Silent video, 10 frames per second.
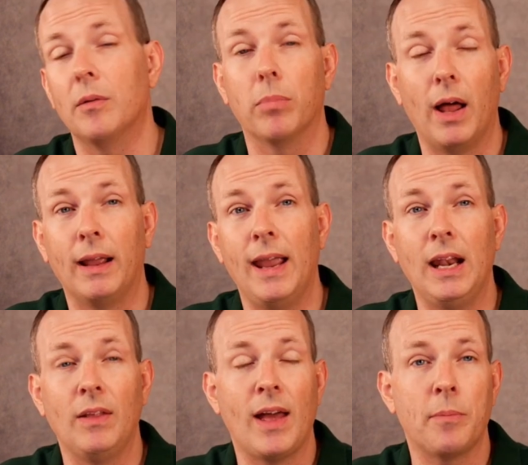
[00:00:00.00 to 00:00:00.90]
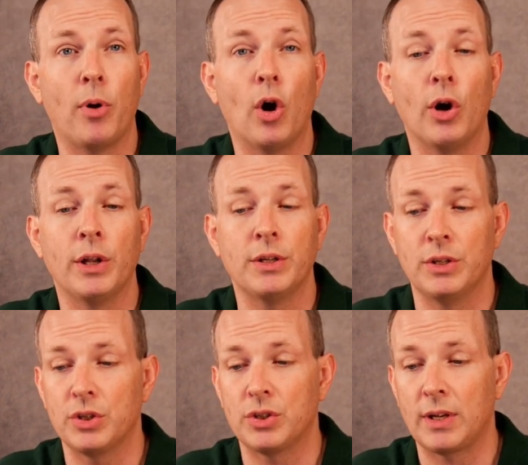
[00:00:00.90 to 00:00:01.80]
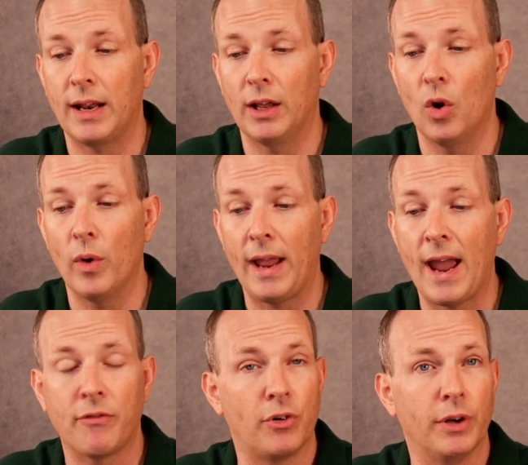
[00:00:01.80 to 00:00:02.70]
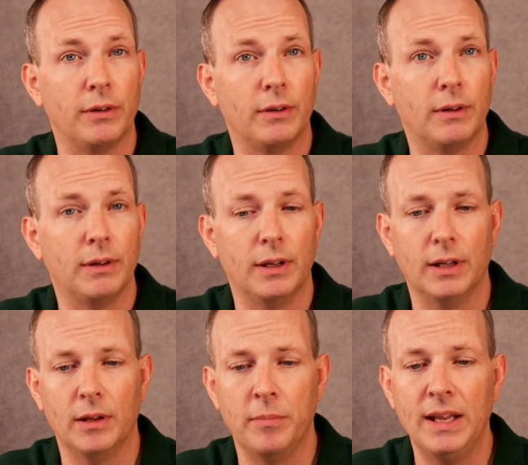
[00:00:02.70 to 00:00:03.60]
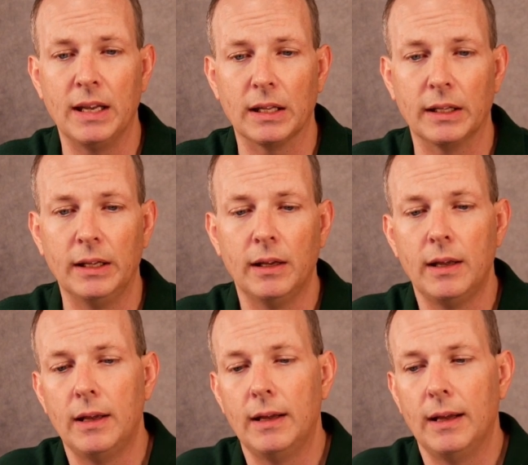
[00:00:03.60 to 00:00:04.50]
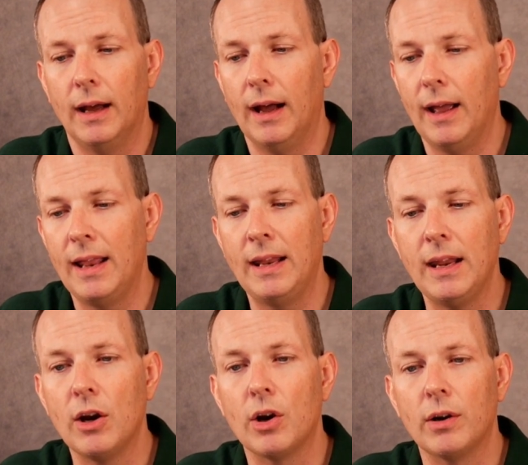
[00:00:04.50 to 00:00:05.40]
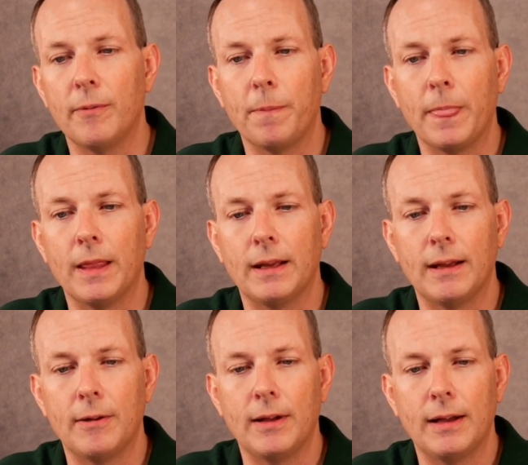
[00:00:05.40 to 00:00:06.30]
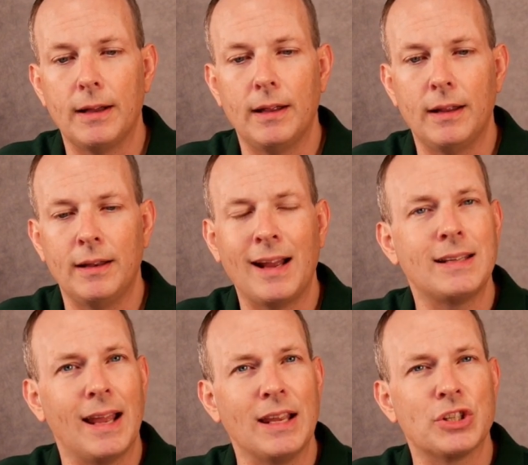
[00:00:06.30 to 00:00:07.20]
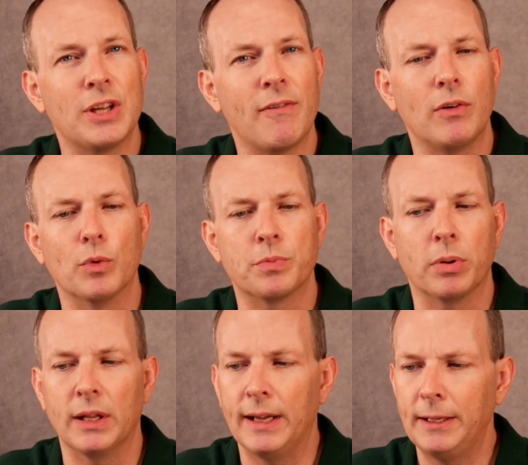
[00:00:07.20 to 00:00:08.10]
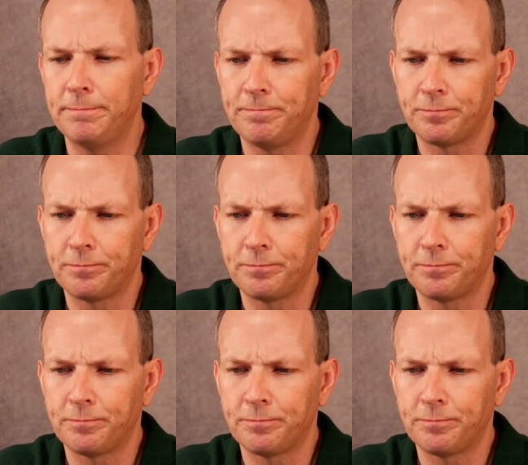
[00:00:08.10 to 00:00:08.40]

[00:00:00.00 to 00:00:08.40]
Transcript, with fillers: blockading that pawn and just kind of going after it immediately. Uh, and here, knight to a7 was played.